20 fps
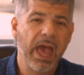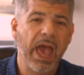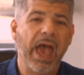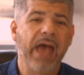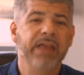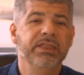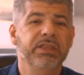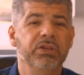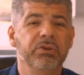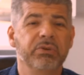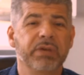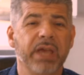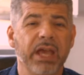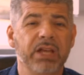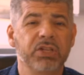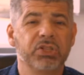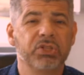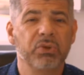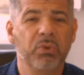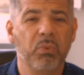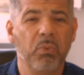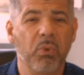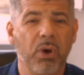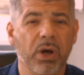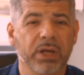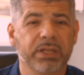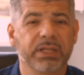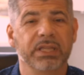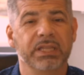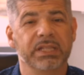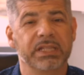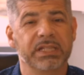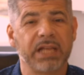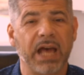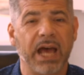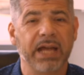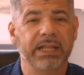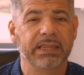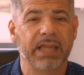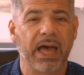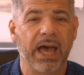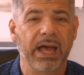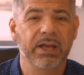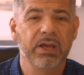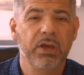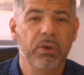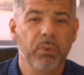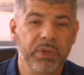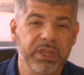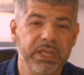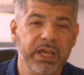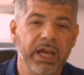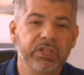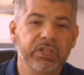and the occasional walk to the side lot when the